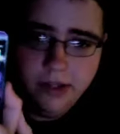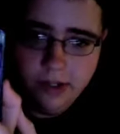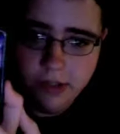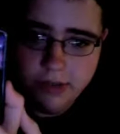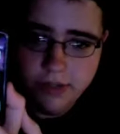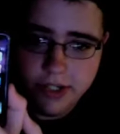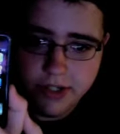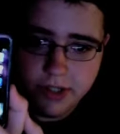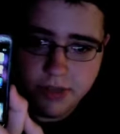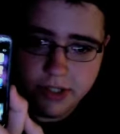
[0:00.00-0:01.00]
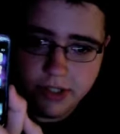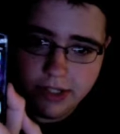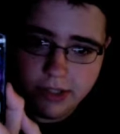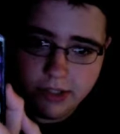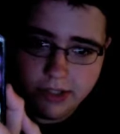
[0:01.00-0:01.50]
I love to hear tips like
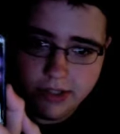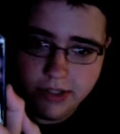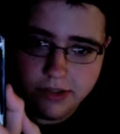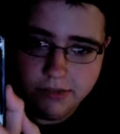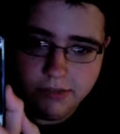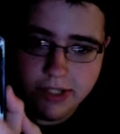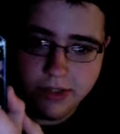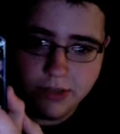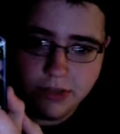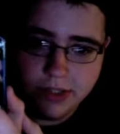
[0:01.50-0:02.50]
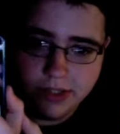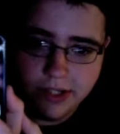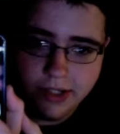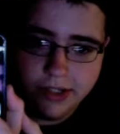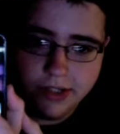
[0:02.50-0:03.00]
that. It makes doing this a
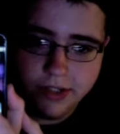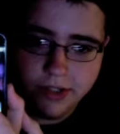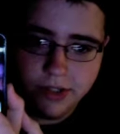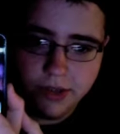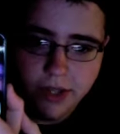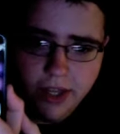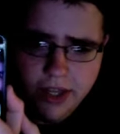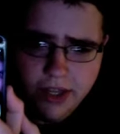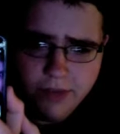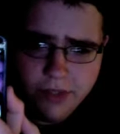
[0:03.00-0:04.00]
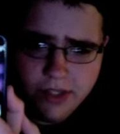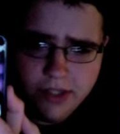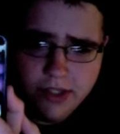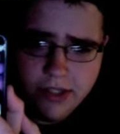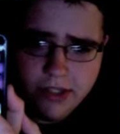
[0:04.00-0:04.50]
lot easier. So if you see
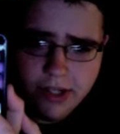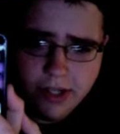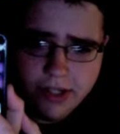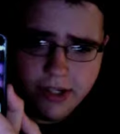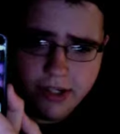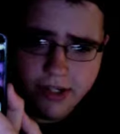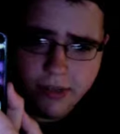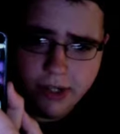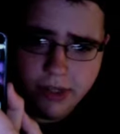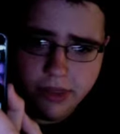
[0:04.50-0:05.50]
the icon that my